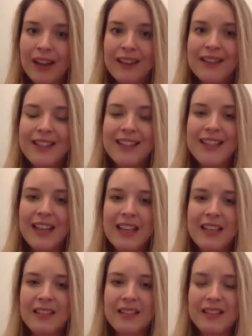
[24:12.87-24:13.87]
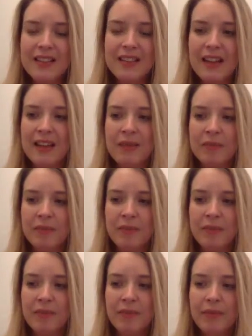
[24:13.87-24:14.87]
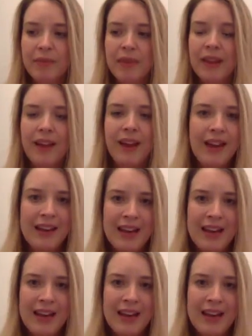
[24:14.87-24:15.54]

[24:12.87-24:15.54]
because he's kind of